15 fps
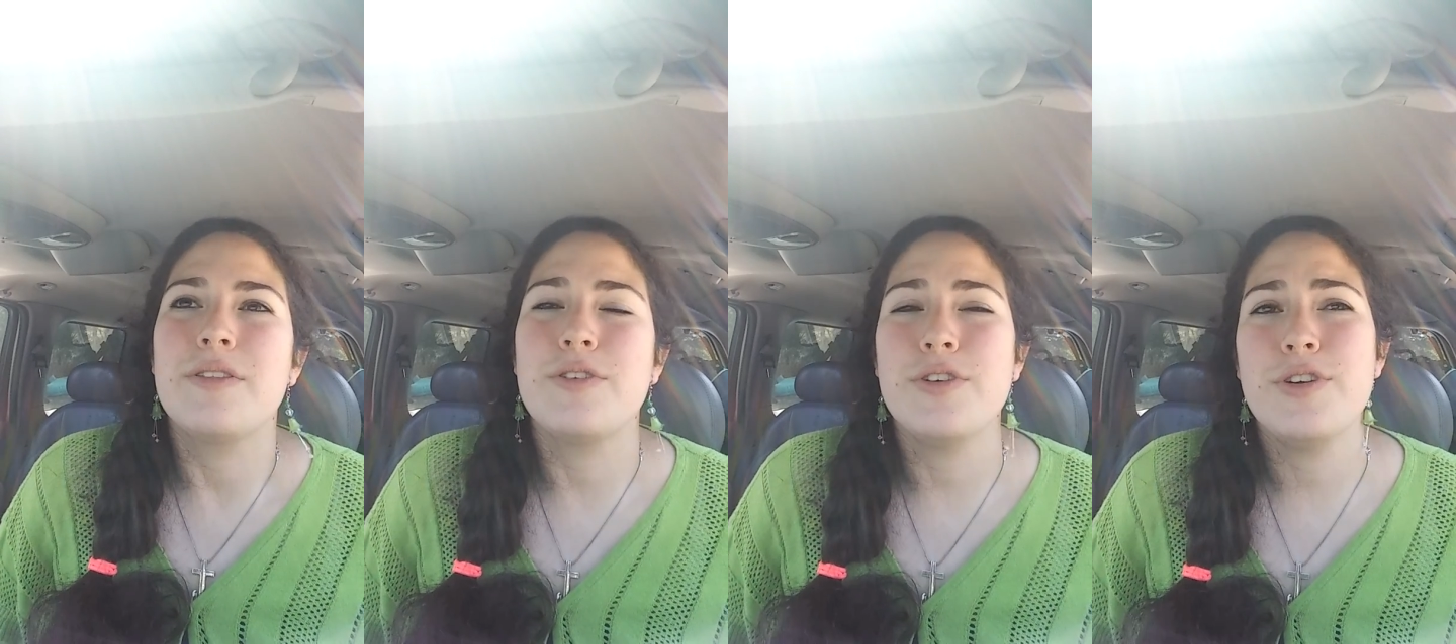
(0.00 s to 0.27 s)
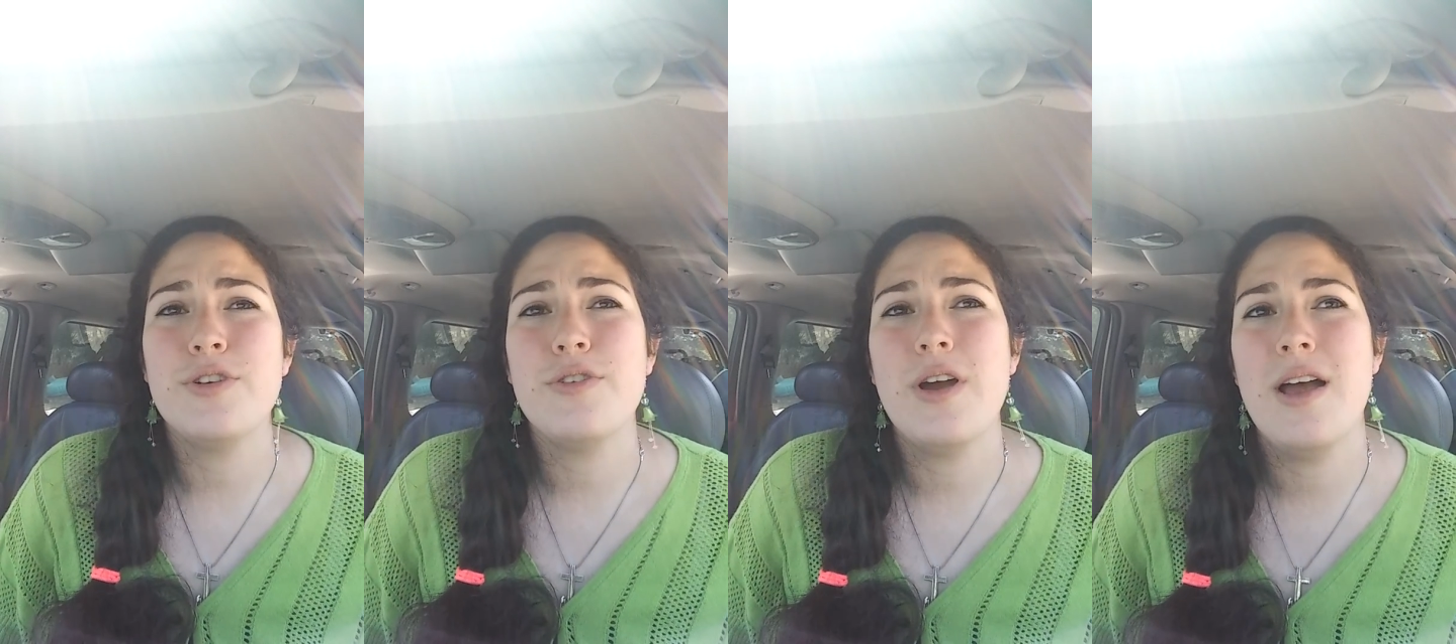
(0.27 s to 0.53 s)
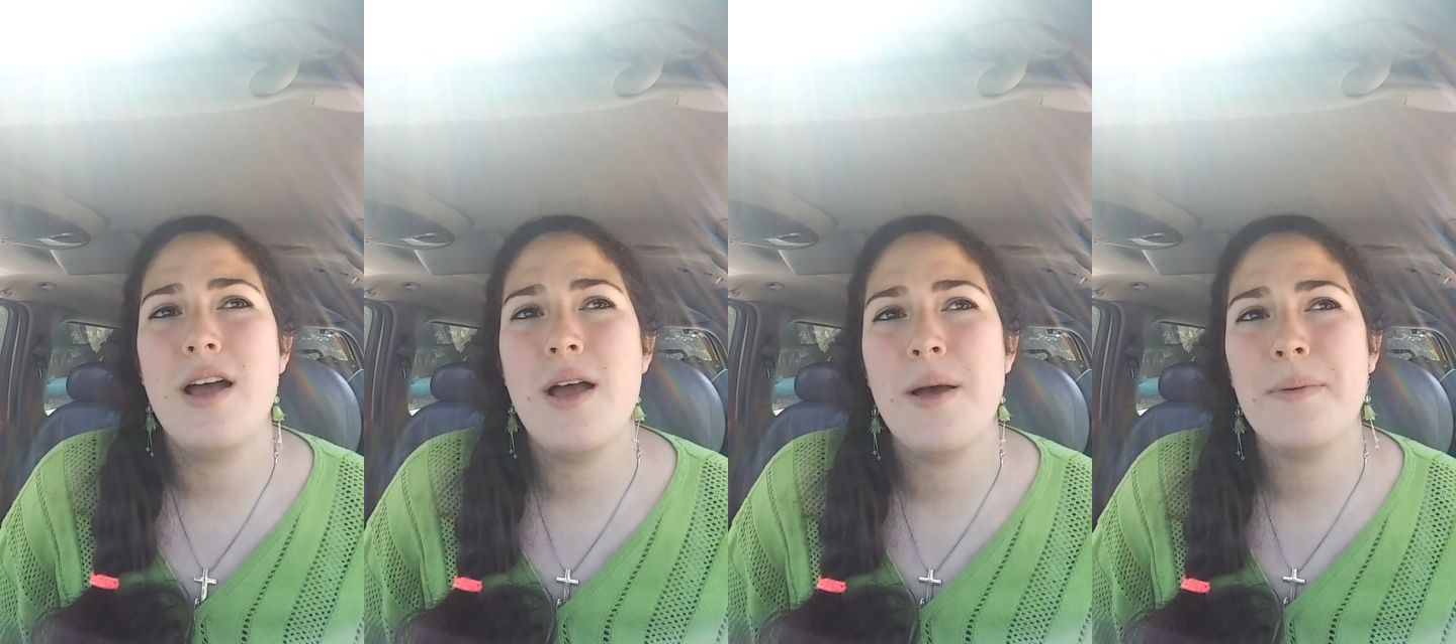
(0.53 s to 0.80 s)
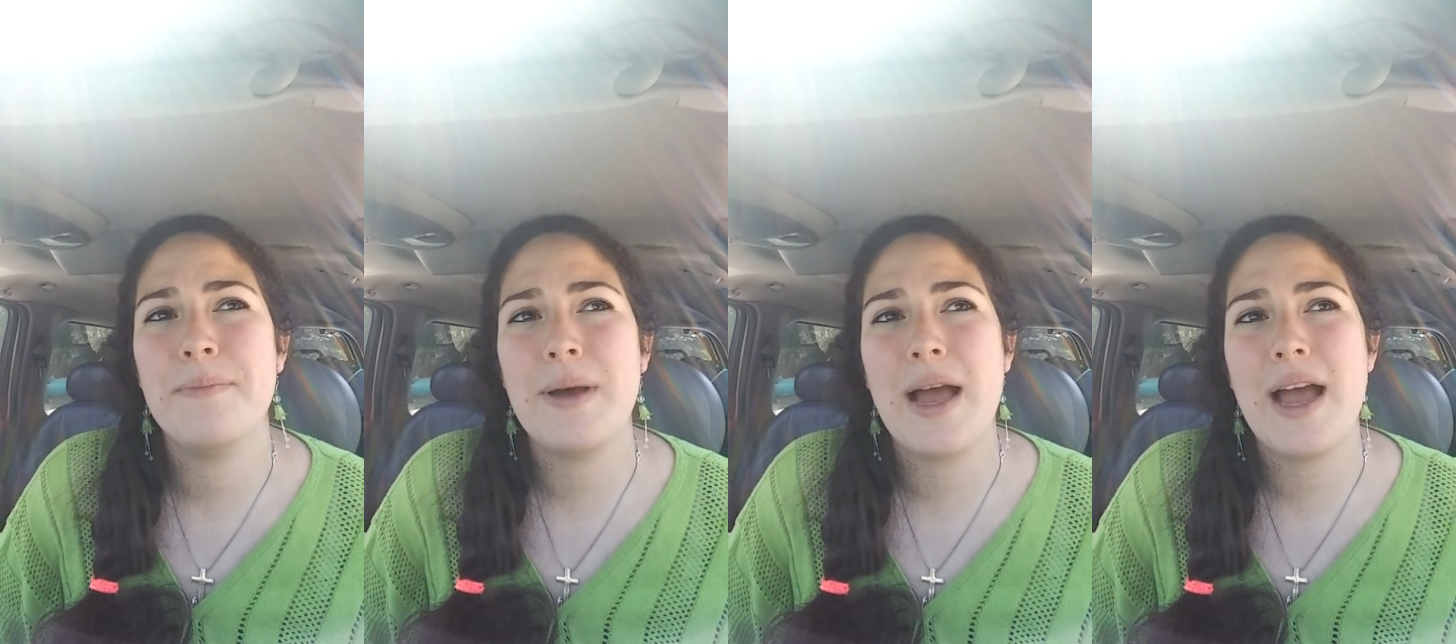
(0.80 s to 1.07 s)
Through
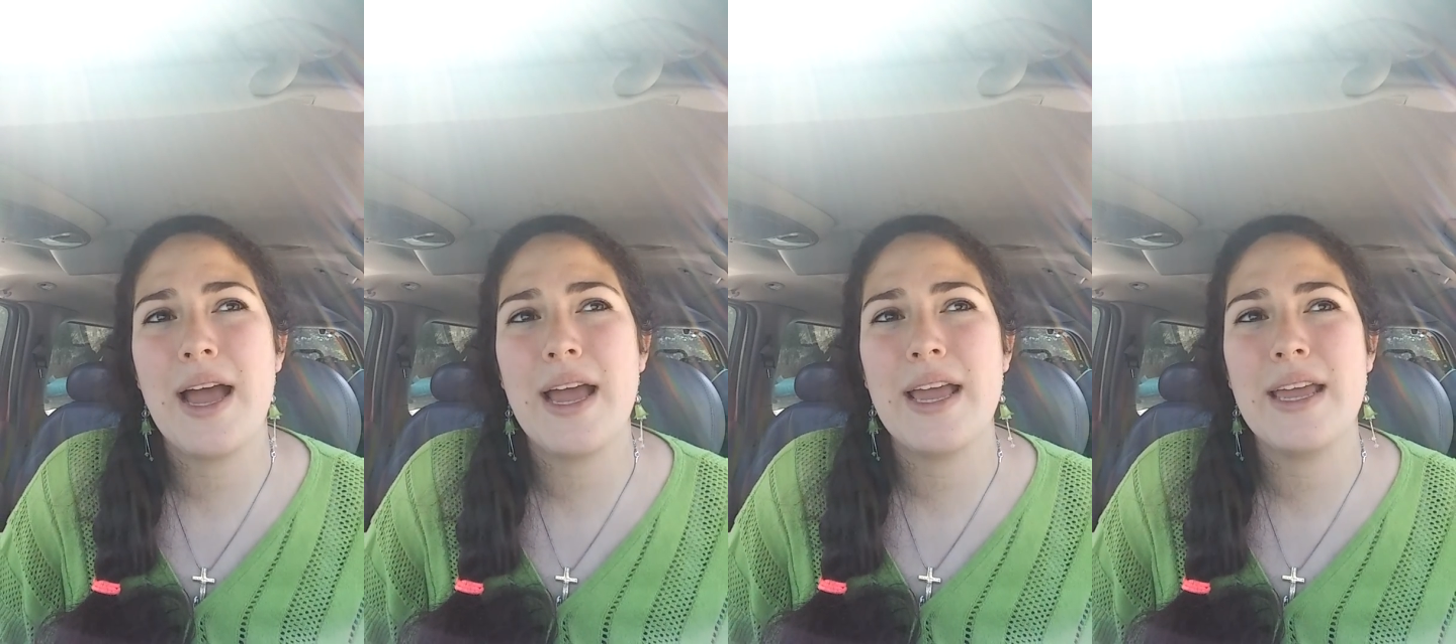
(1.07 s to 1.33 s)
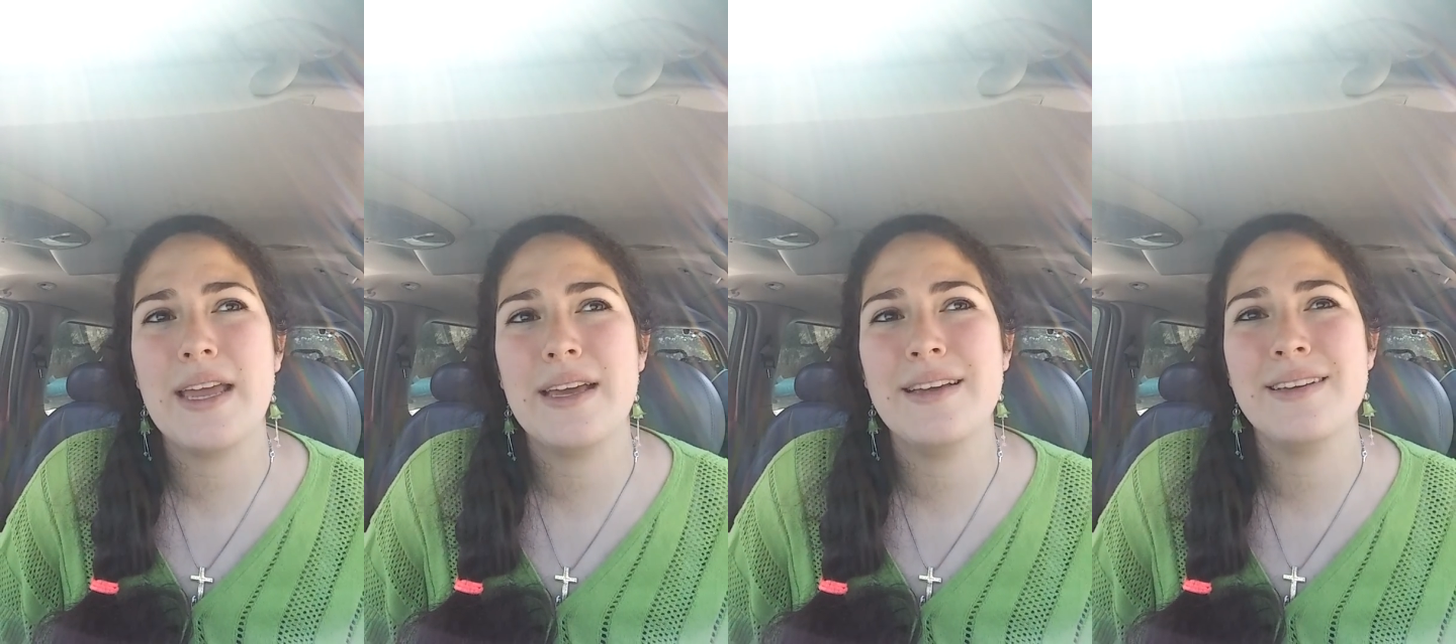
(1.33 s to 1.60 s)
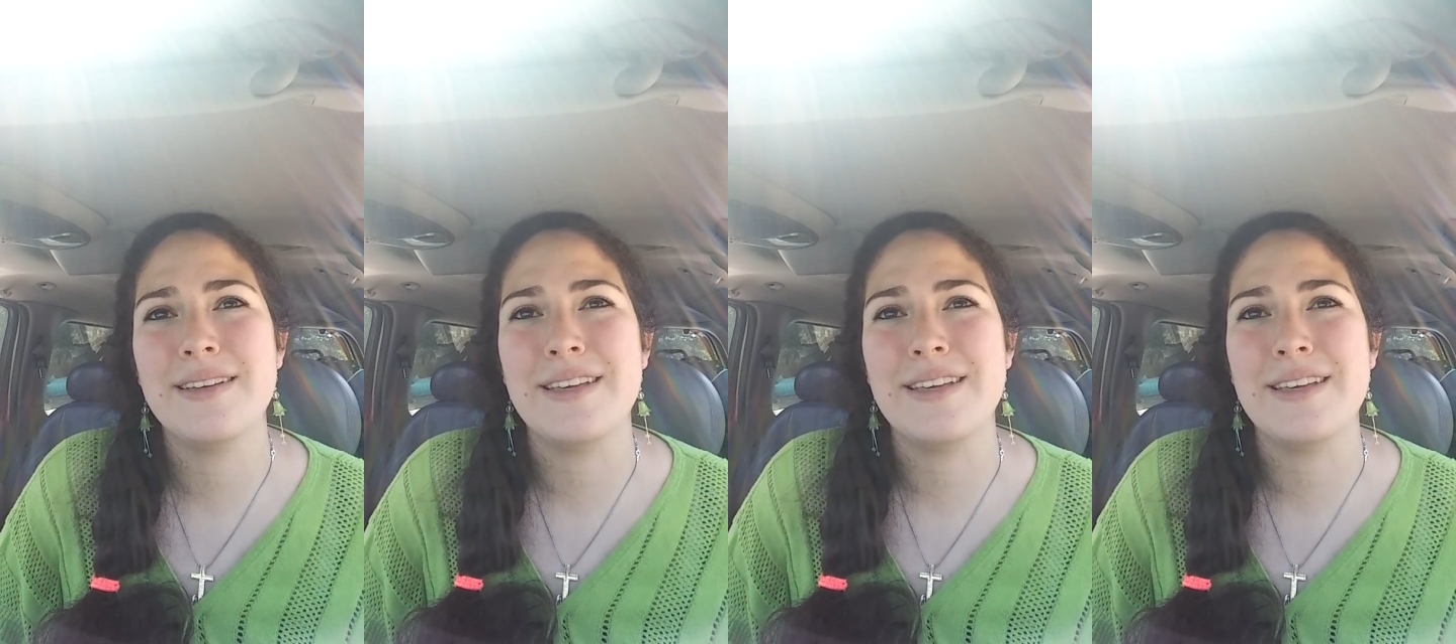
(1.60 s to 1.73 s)
my